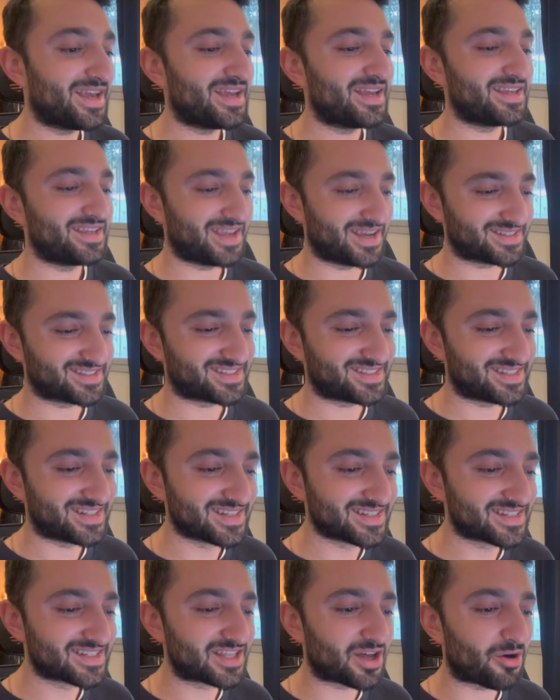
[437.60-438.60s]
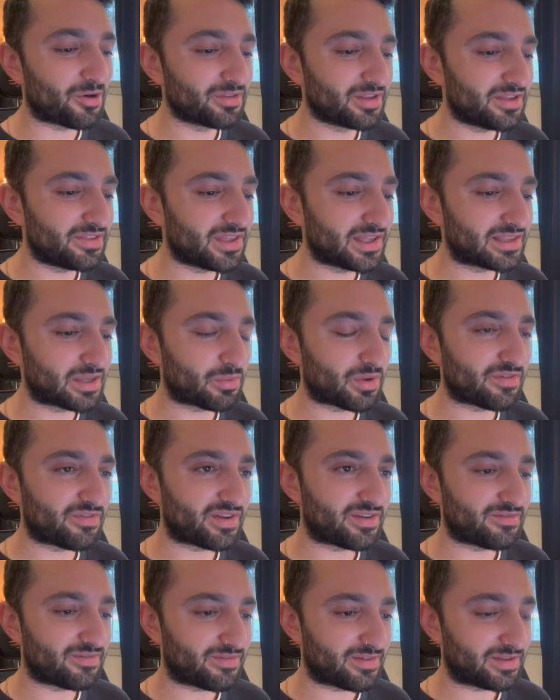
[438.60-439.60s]
Yes, this is the only thing that we've
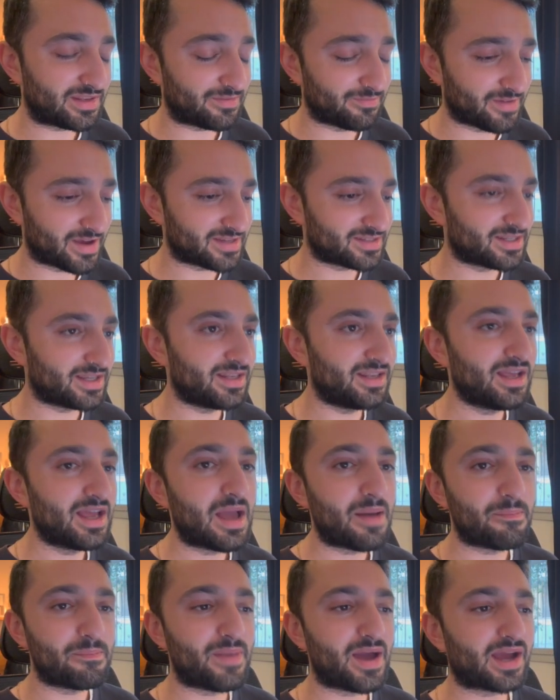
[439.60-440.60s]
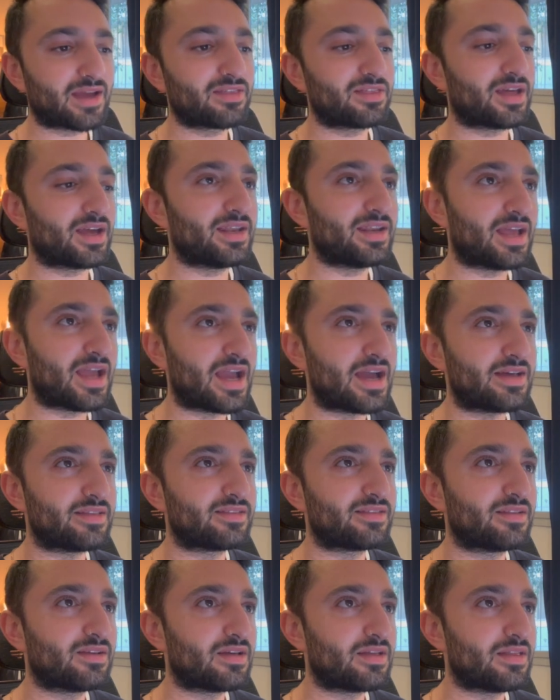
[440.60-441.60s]
invested back then,
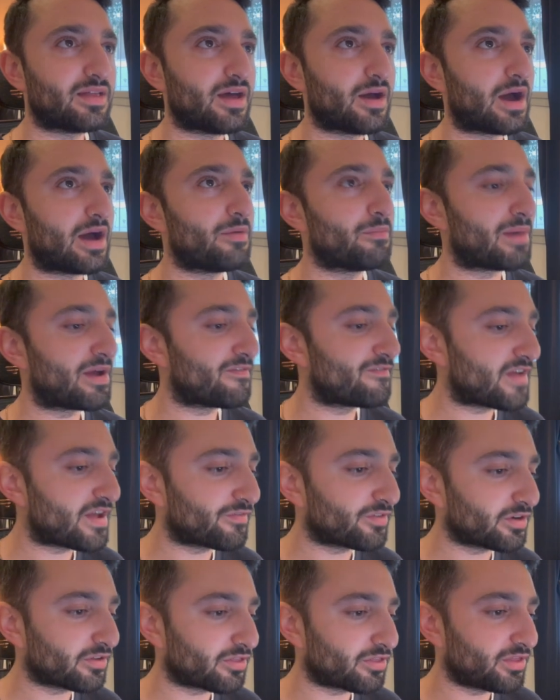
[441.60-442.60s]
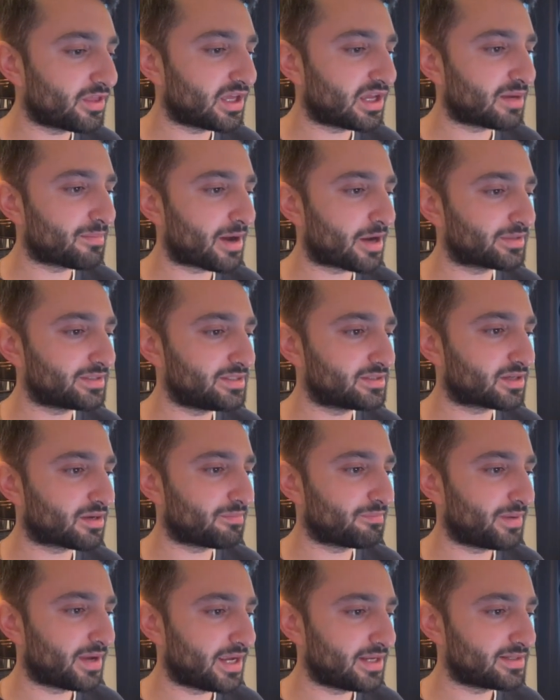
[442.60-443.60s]
and my favorite thing about these
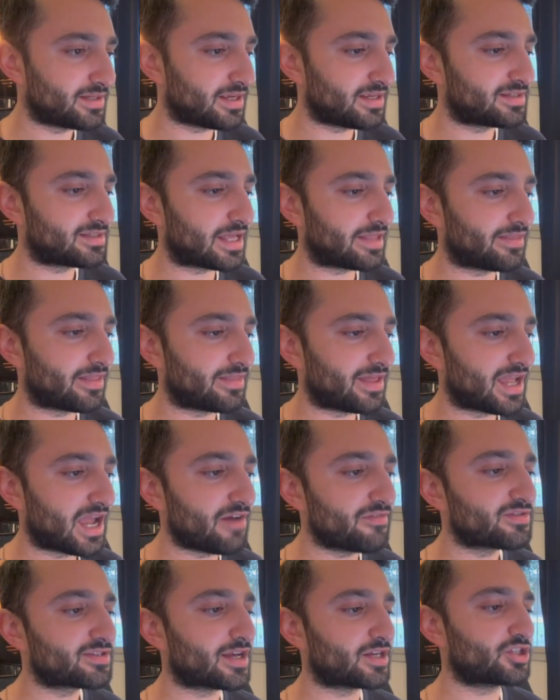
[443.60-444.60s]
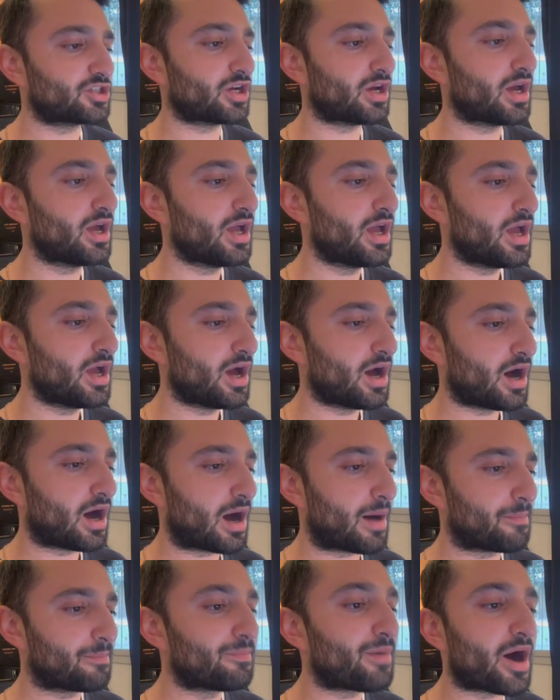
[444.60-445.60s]
campaigns is that they have such a
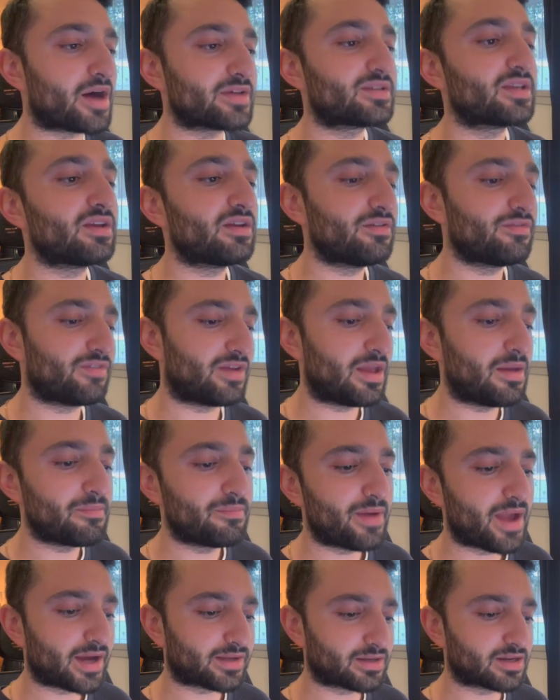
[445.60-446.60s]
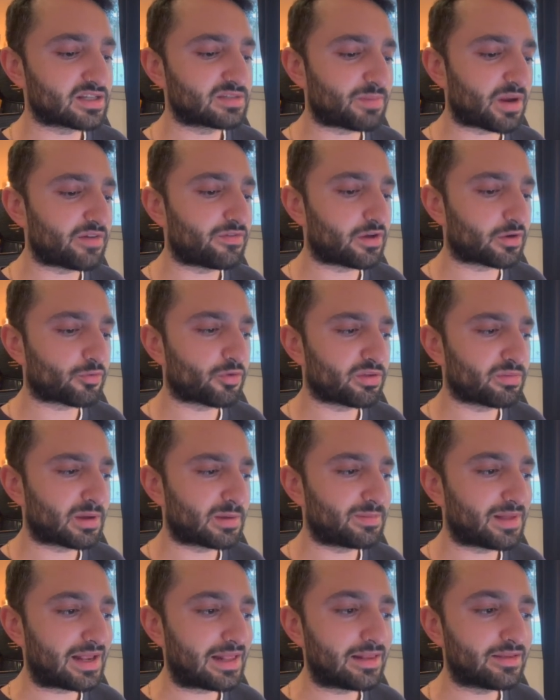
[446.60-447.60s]
positive impact on the Spotify
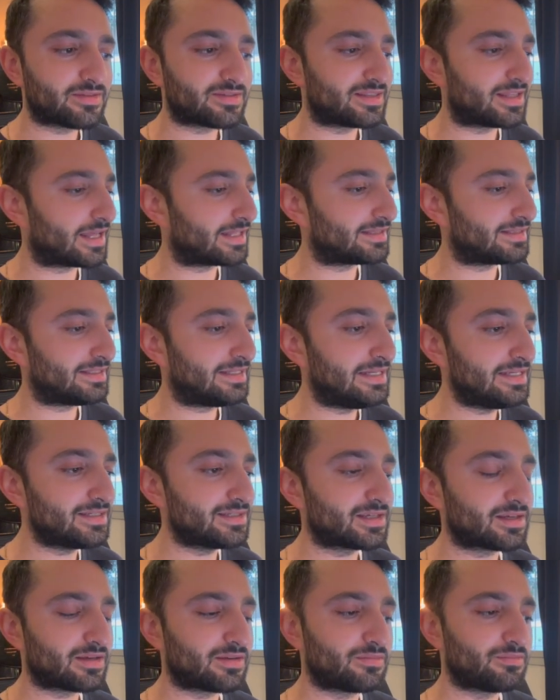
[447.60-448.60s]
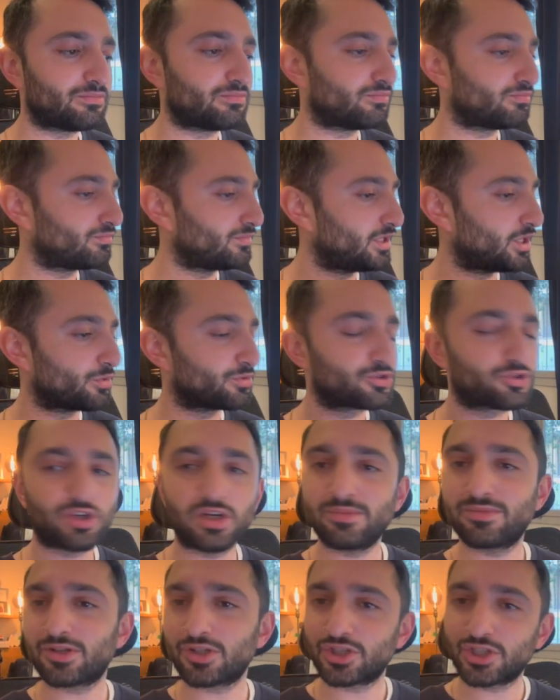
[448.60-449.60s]
algorithmic playlist that these
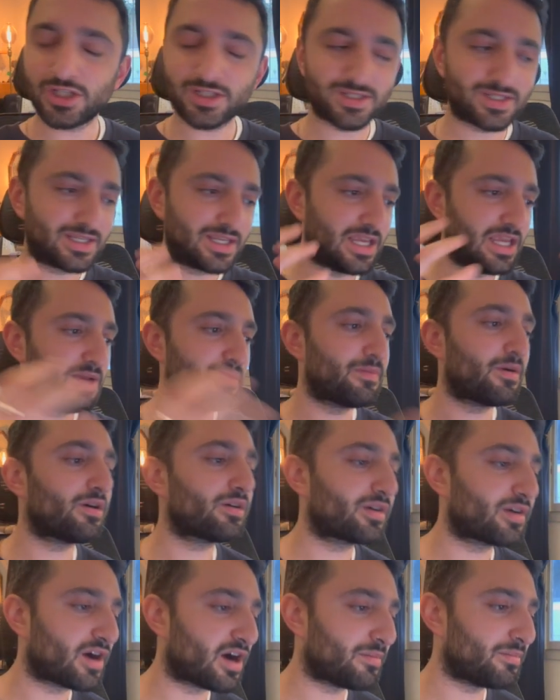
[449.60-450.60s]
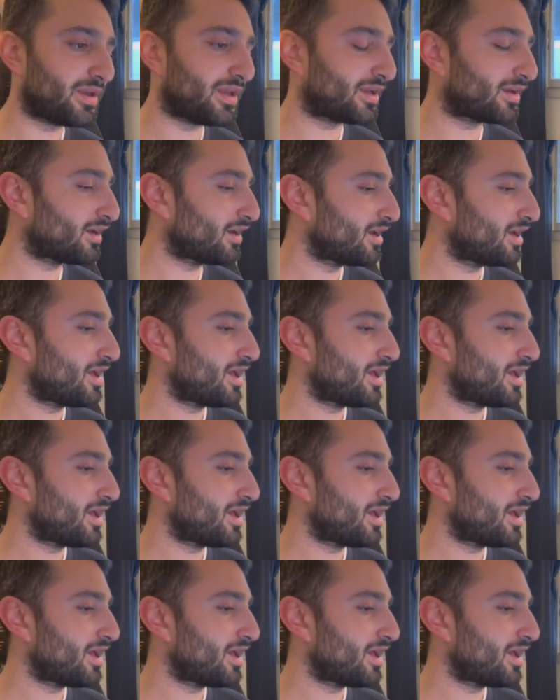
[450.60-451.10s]
streams are just keep on coming